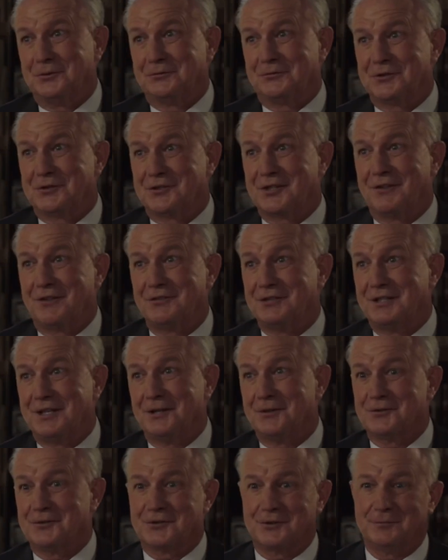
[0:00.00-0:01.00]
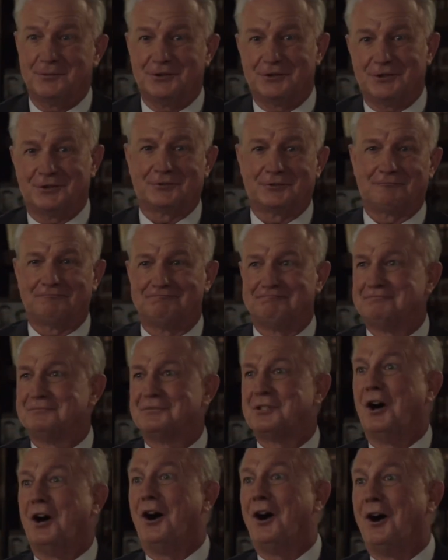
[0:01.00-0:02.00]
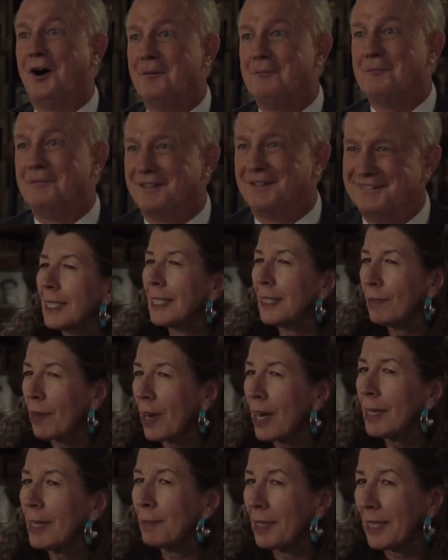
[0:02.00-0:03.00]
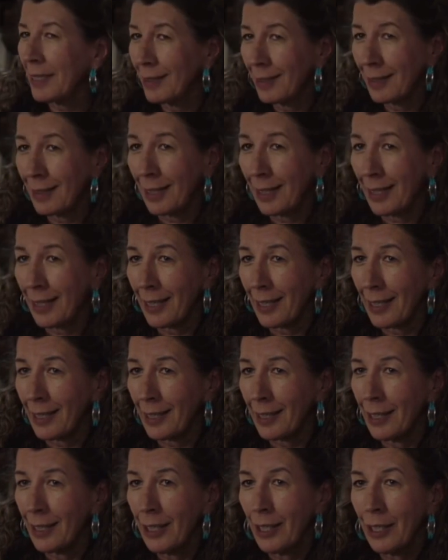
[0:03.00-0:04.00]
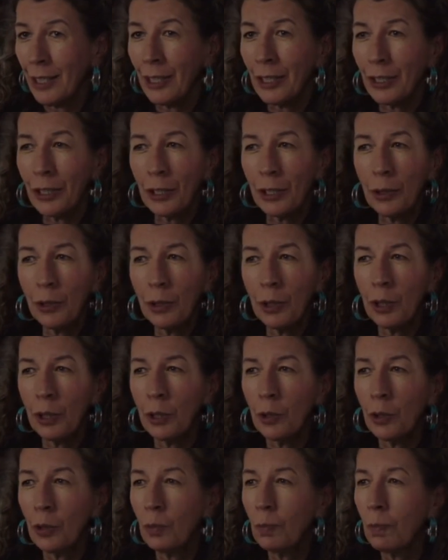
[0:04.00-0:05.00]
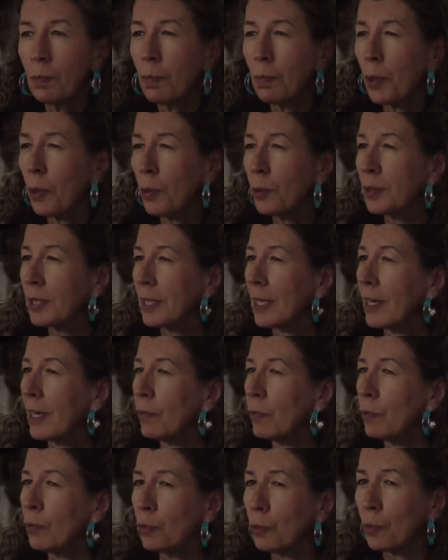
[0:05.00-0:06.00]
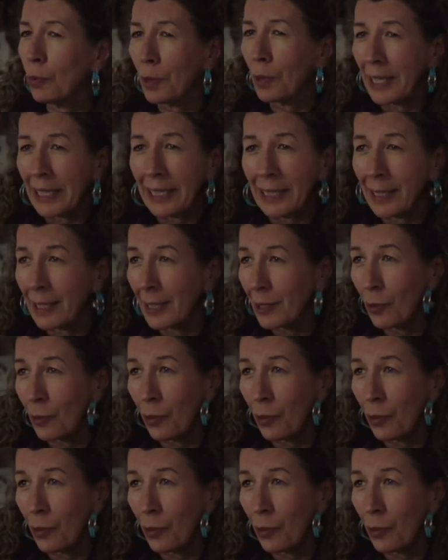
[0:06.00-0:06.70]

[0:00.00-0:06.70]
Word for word: for seven years to be just Tom. If I may say, you two both have radiant